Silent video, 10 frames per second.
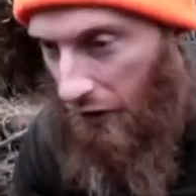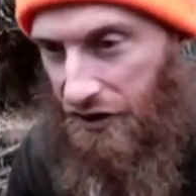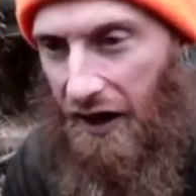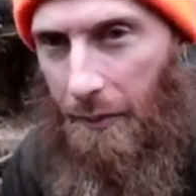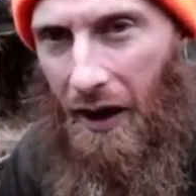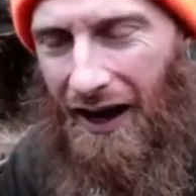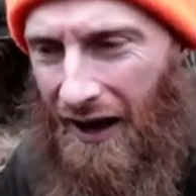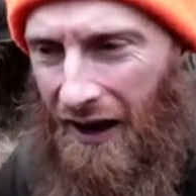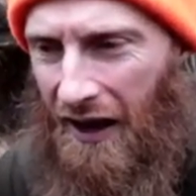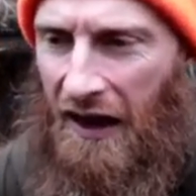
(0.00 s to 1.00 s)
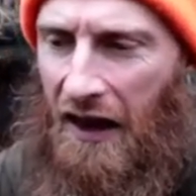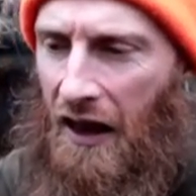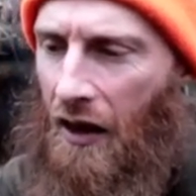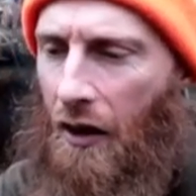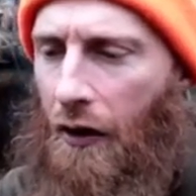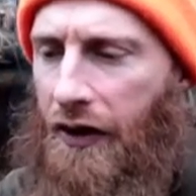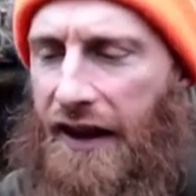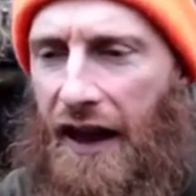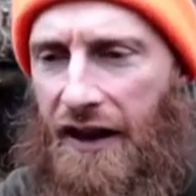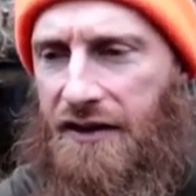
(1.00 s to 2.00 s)
saw shape if I ever went
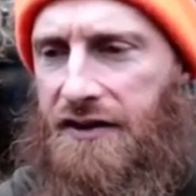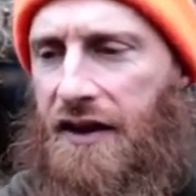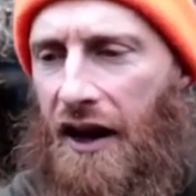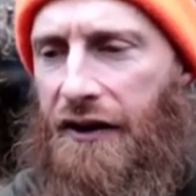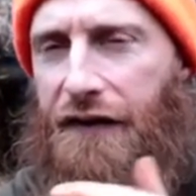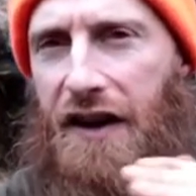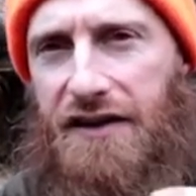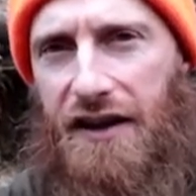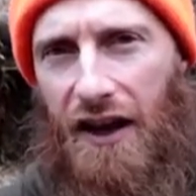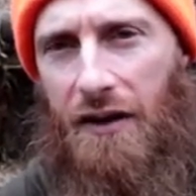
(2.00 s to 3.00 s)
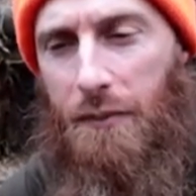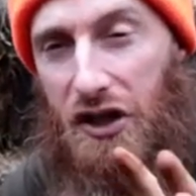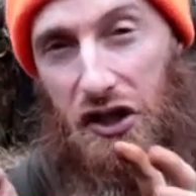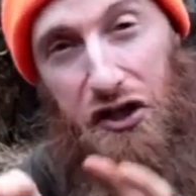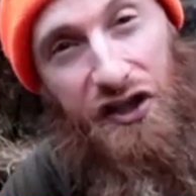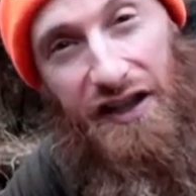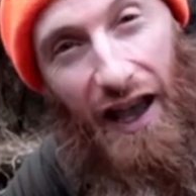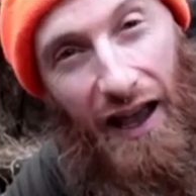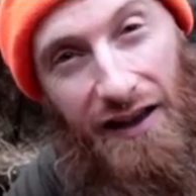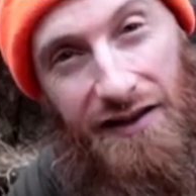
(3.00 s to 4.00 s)
outside. The ends kind of facing in, but
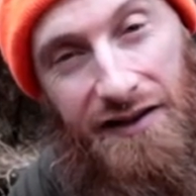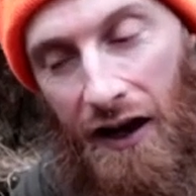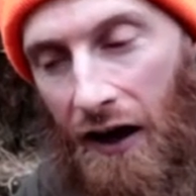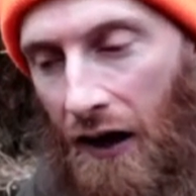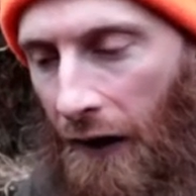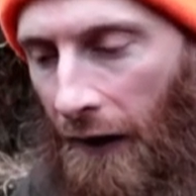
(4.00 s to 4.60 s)
just the ends.